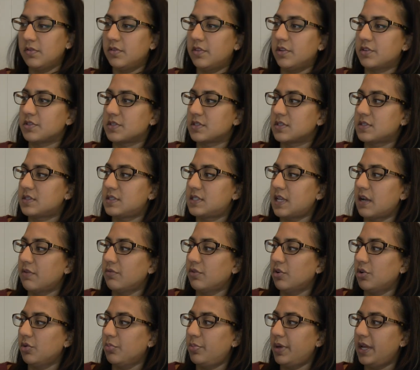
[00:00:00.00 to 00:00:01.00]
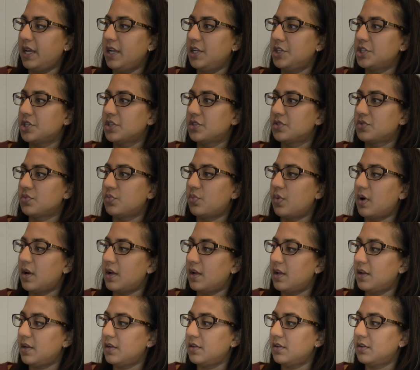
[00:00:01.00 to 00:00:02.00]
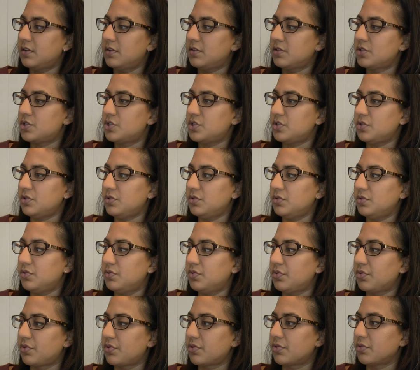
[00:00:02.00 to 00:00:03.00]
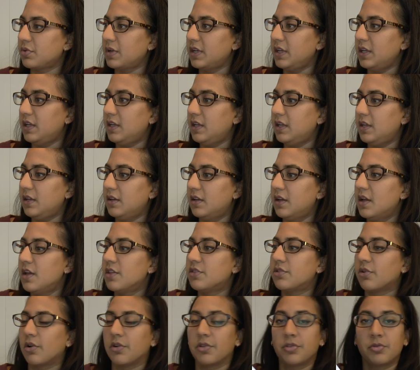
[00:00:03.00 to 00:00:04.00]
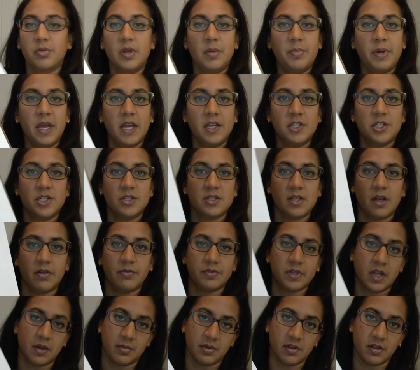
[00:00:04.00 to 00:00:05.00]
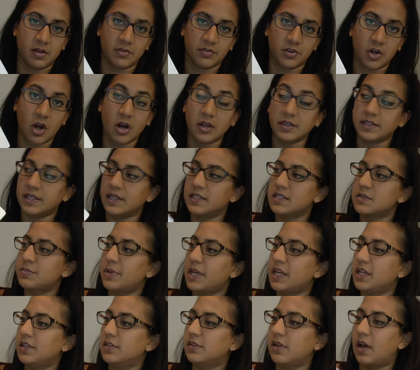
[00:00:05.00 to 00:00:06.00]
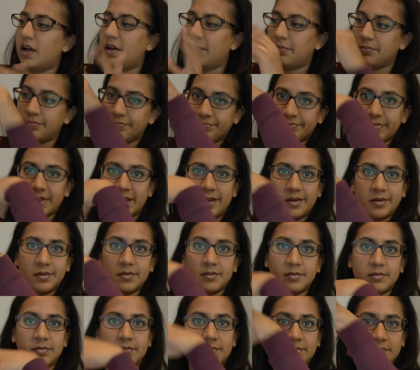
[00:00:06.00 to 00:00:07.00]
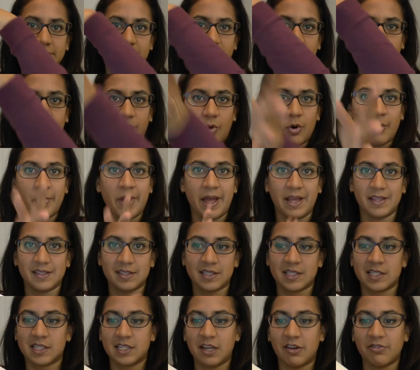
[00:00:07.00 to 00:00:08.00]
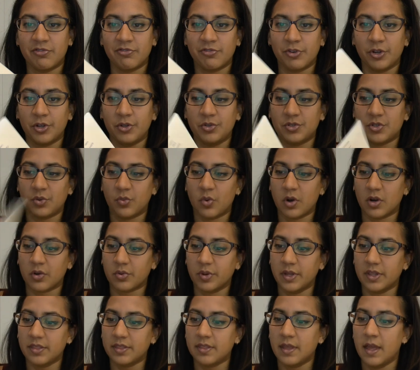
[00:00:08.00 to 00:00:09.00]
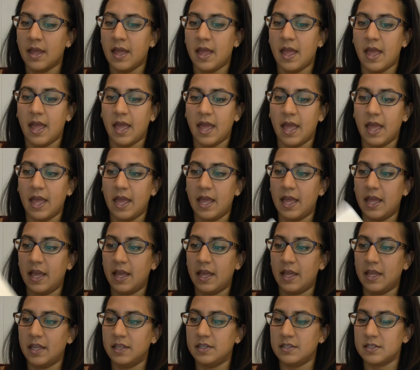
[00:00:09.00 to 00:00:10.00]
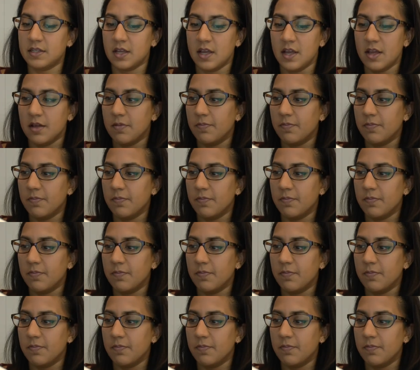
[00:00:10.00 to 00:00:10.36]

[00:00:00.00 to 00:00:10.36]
there's several pages. 1, 2, 3. There are 3 pages of table of contents format stuff for you to work with. And